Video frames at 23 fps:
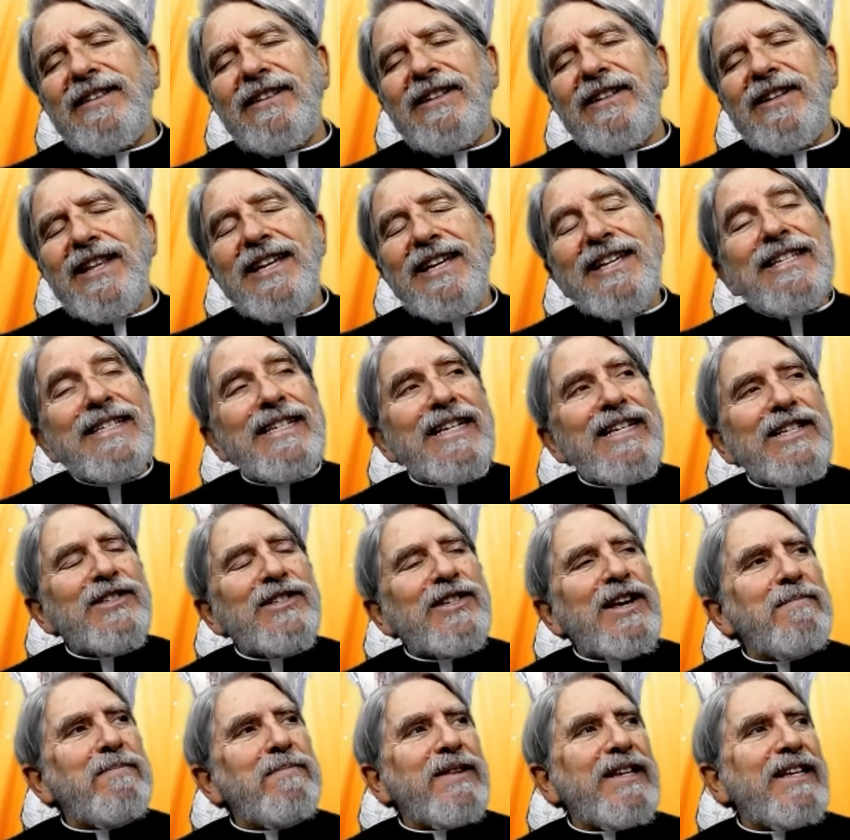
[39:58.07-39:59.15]
This is
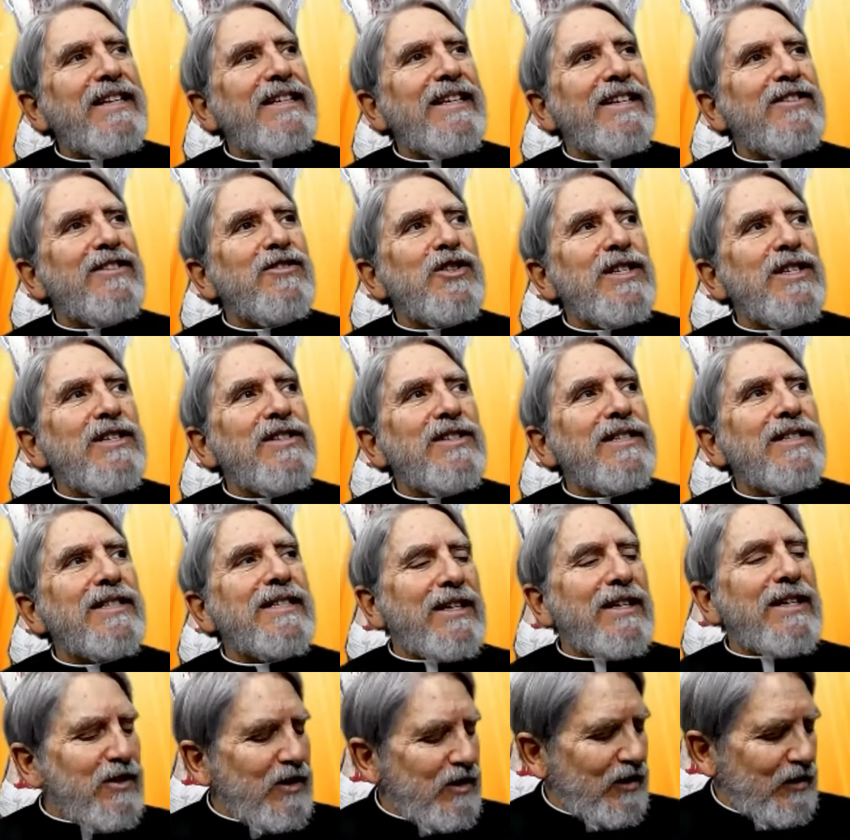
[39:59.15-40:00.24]
something that Jesus
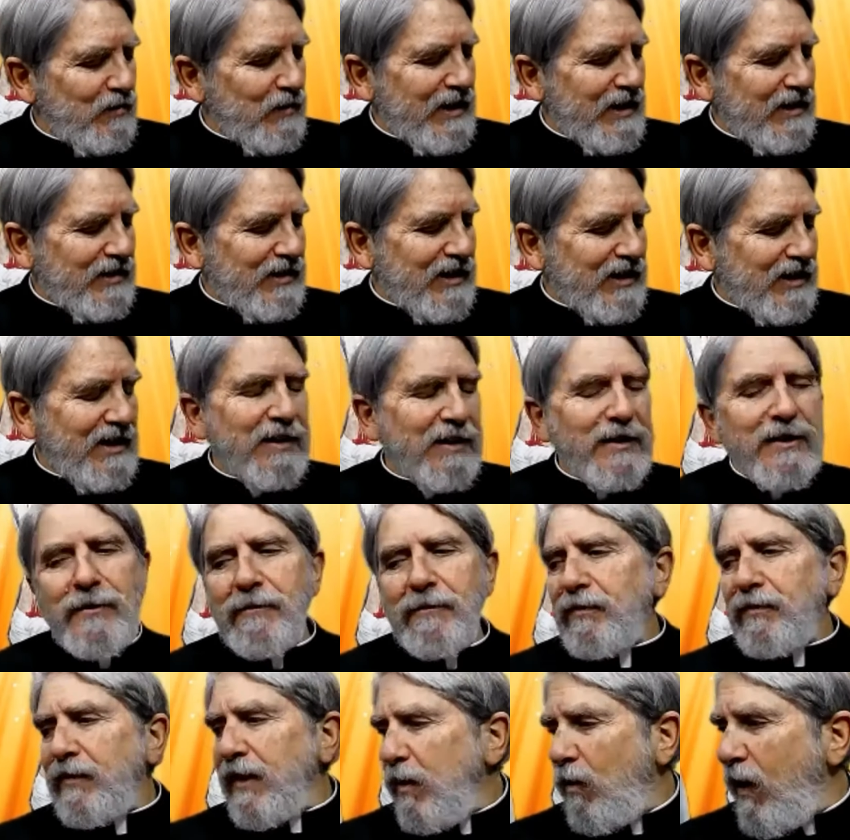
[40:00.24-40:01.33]
says to Luisa
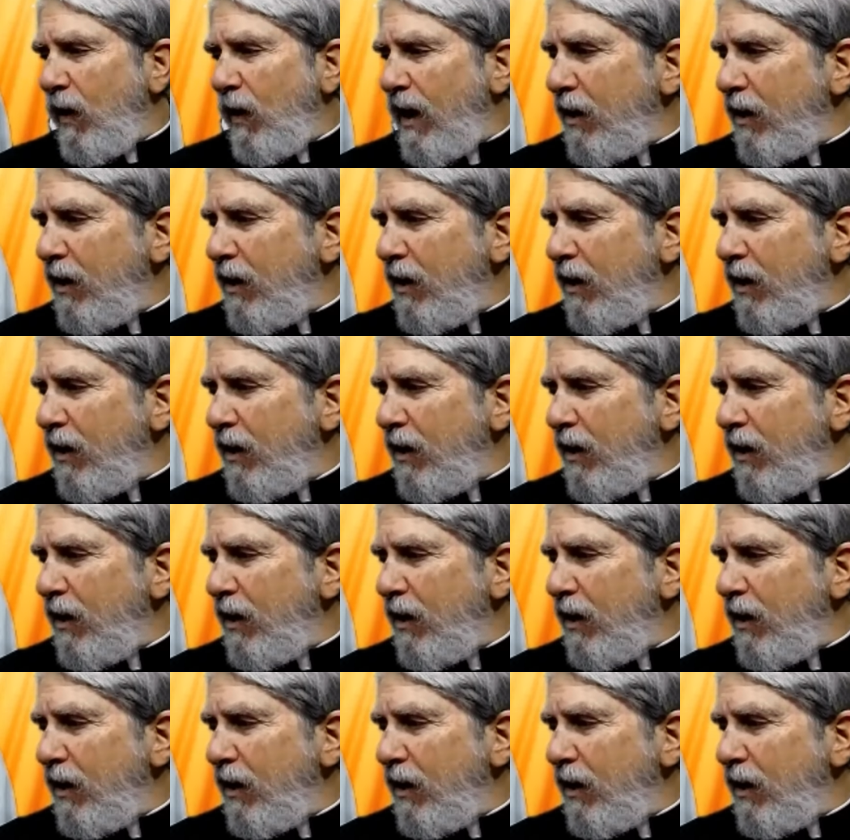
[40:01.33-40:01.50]
Where